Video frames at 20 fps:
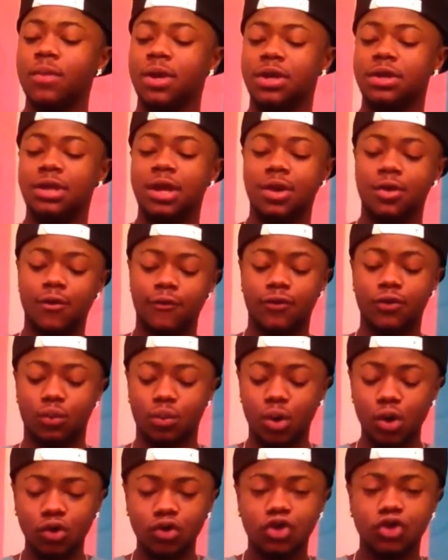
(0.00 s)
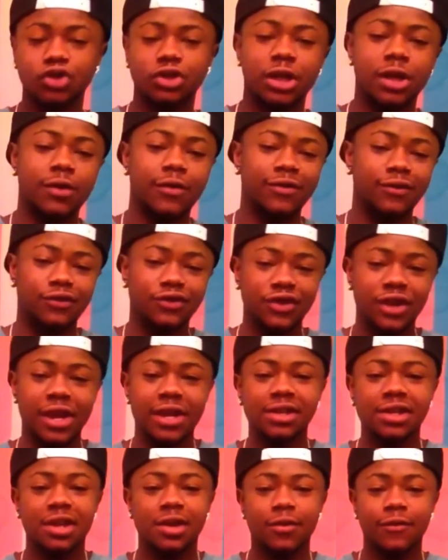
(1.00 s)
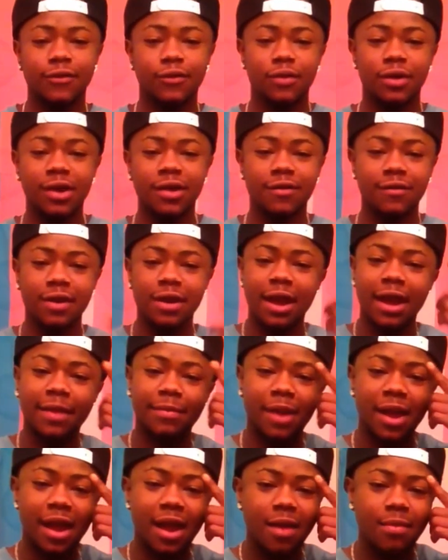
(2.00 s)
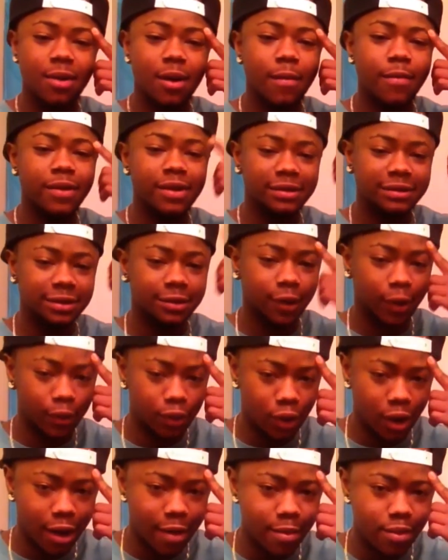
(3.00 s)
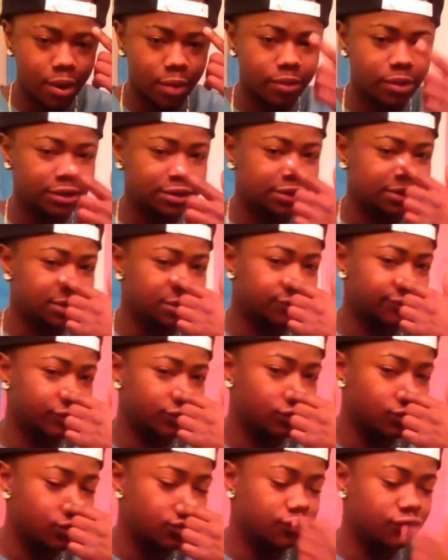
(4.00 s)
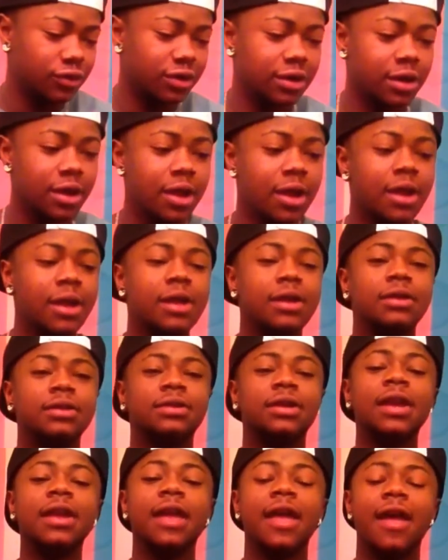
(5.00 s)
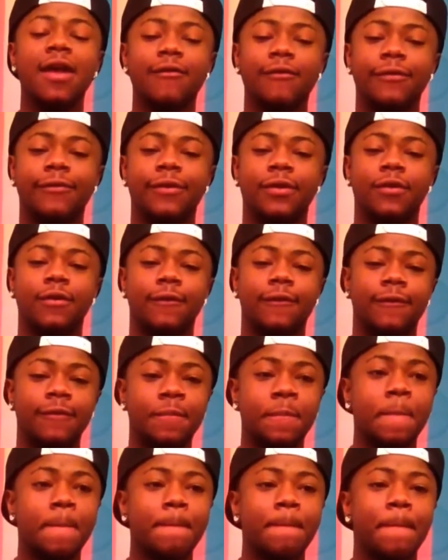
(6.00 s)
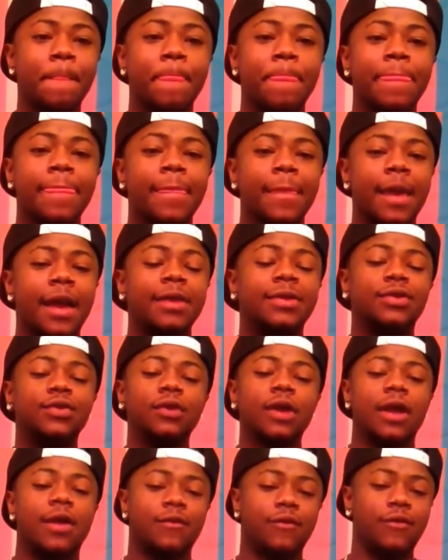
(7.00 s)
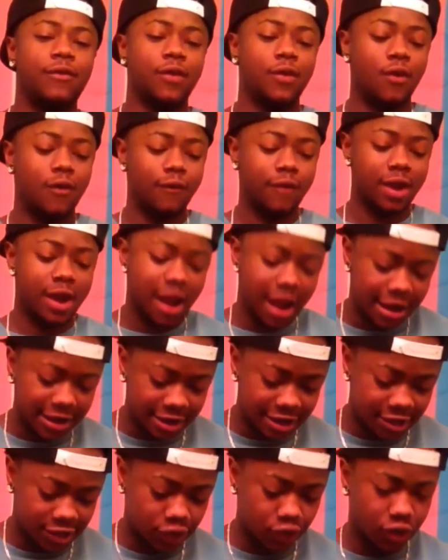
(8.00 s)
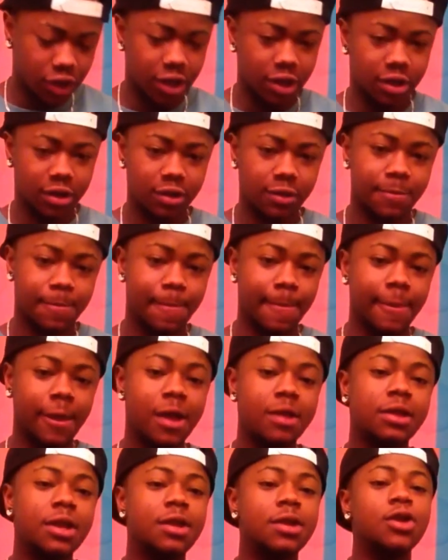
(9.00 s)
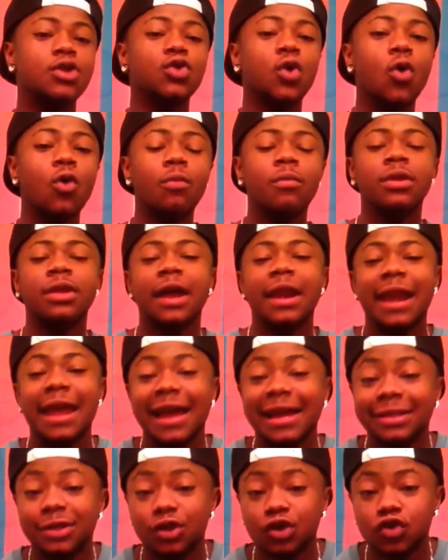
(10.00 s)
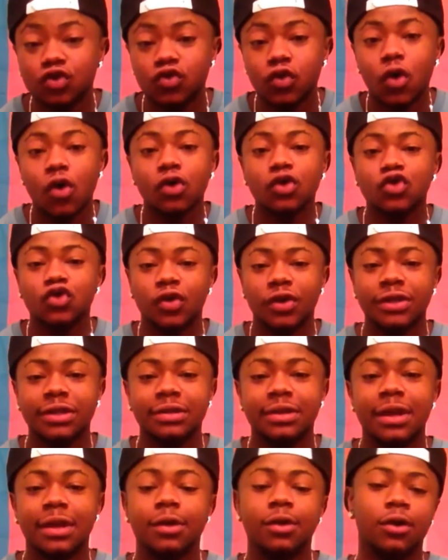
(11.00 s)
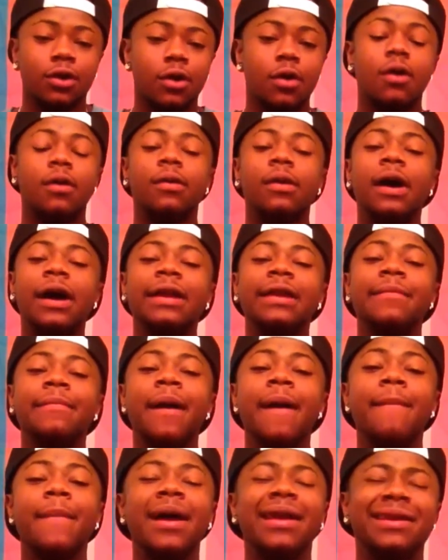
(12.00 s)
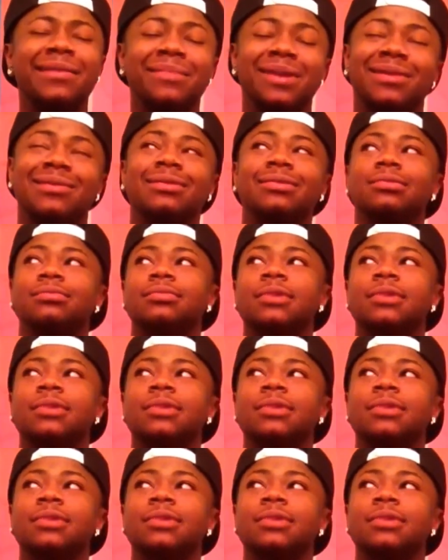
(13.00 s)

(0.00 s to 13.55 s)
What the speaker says: me, take off your watch, take off your chain, take off your earring. I had my eyebrow pierced, take out your eyebrow piercing, take off your nose ring. Take everything off. I took everything off and he took it. And then he told me that I had to start dressing like a girl. And in my mind, I'm like,